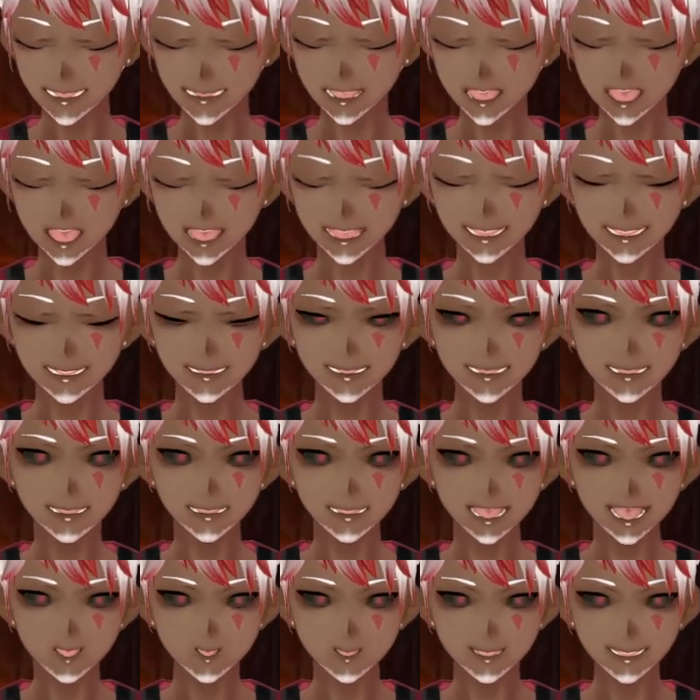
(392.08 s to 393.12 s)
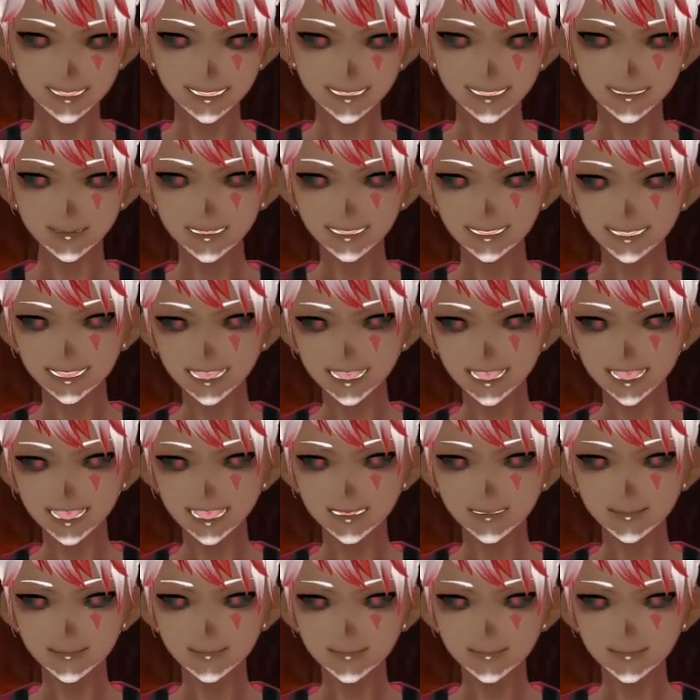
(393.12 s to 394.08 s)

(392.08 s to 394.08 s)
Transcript: so after I waved back,